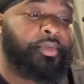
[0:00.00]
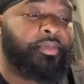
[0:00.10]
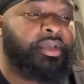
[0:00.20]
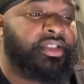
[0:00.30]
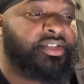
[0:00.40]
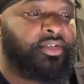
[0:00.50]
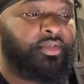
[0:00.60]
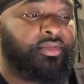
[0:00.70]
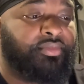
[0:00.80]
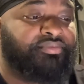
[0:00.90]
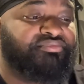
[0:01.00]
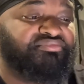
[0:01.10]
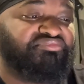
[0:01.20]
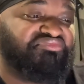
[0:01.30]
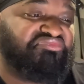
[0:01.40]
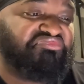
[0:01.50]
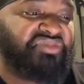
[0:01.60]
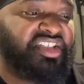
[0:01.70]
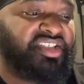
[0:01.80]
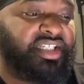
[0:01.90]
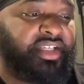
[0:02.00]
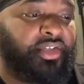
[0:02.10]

to me. So, let's say you